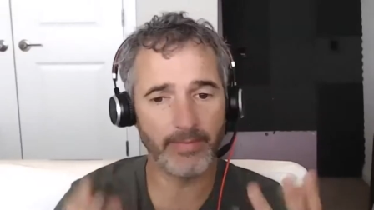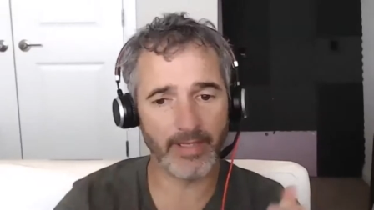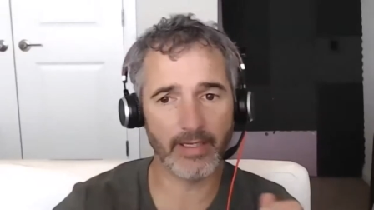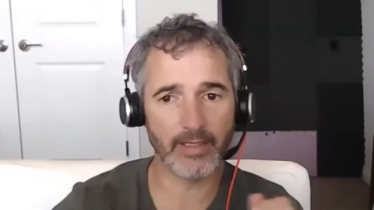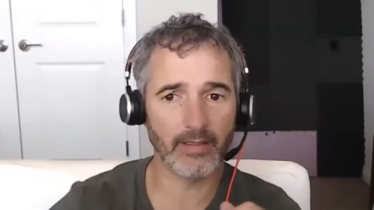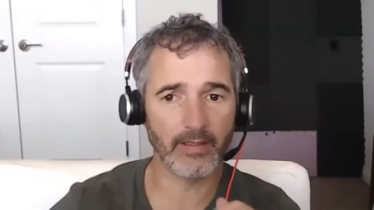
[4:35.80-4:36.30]
of
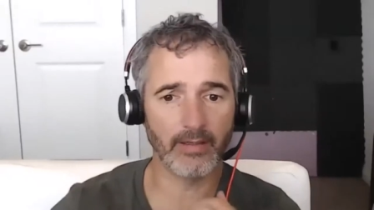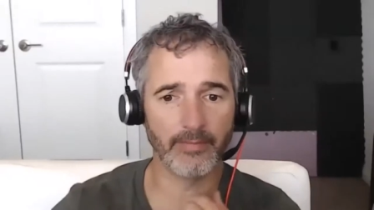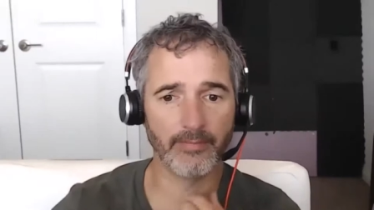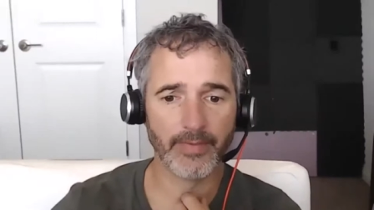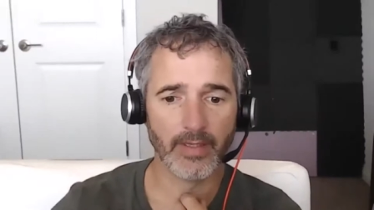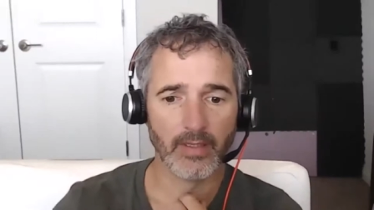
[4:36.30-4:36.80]
that,
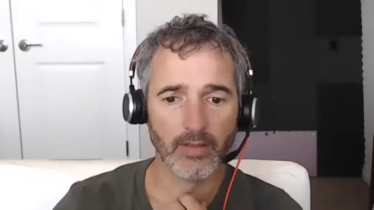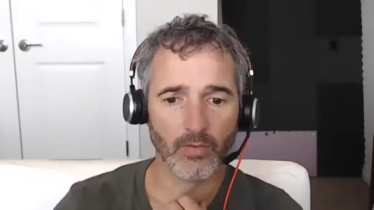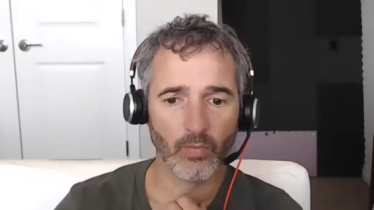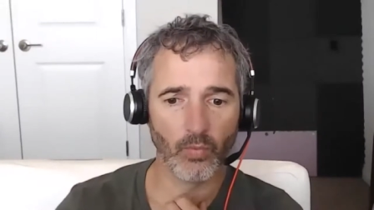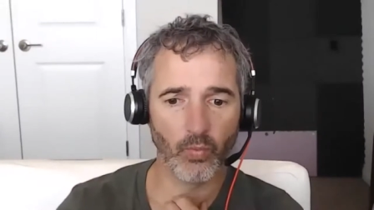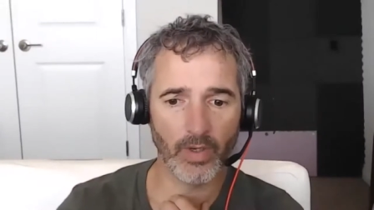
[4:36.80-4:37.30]
um,
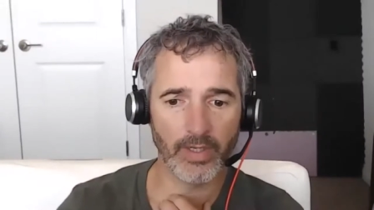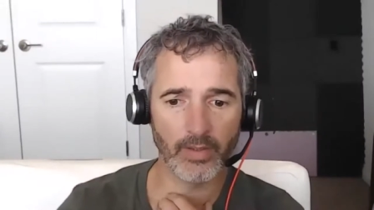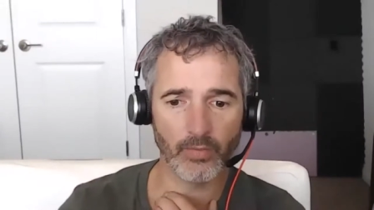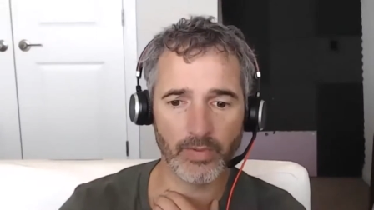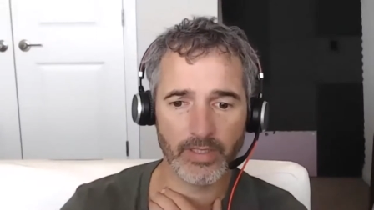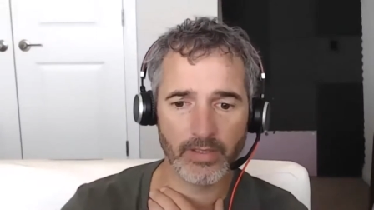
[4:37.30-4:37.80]
why
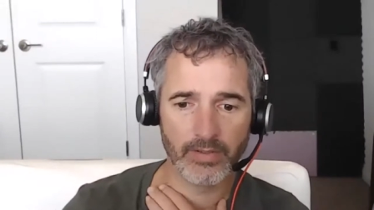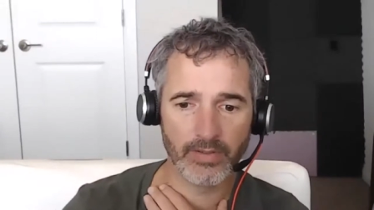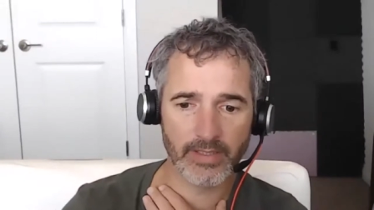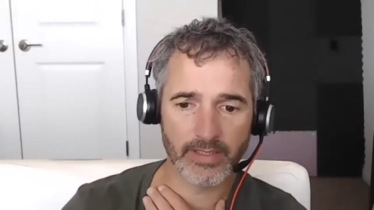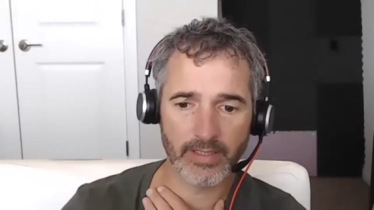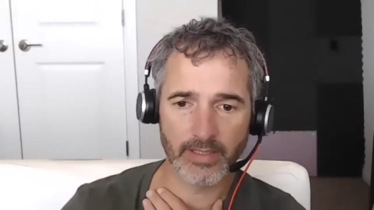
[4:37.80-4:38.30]
don't we do
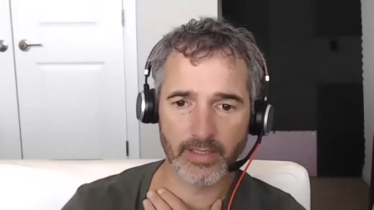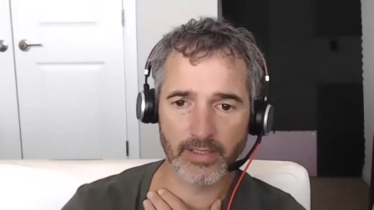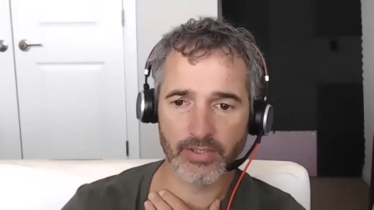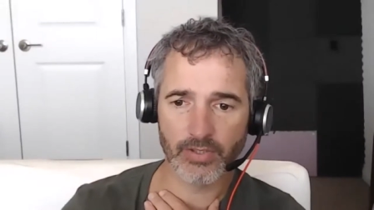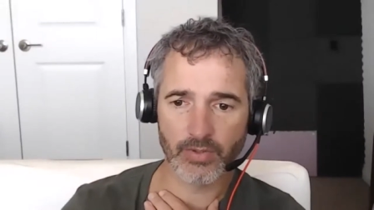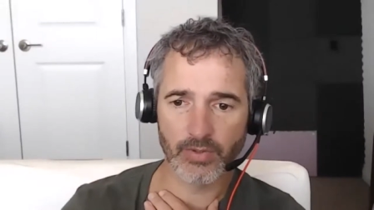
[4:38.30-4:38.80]
this? I'm gonna
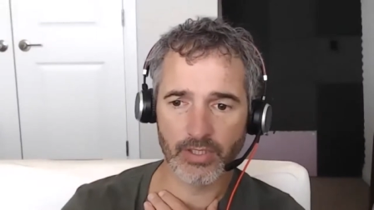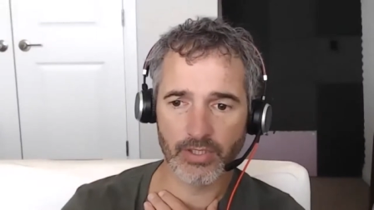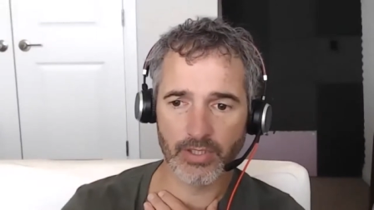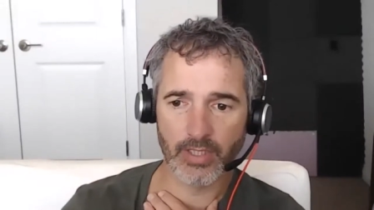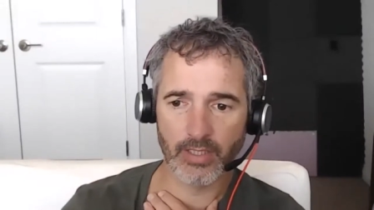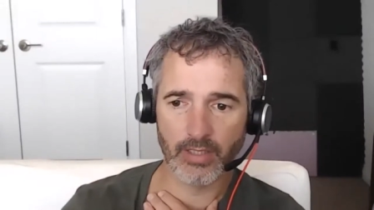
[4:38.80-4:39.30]
screen
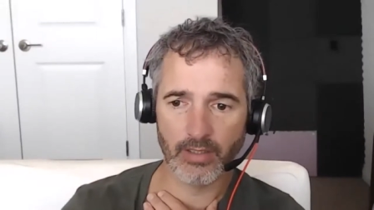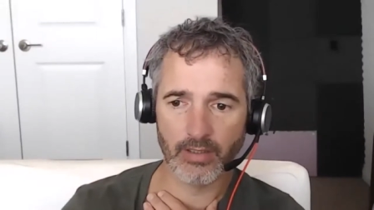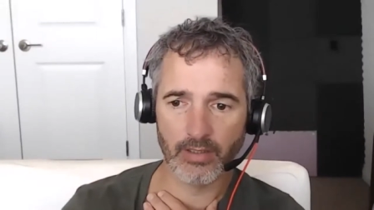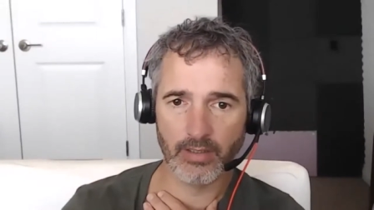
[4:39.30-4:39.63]
share